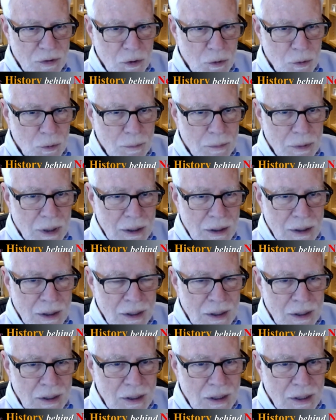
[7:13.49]
view, but
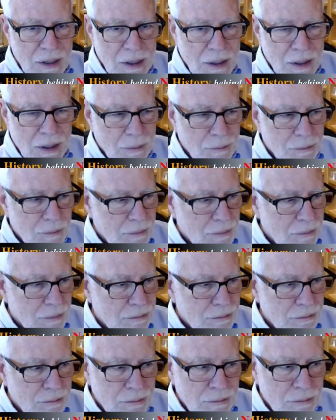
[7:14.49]
um,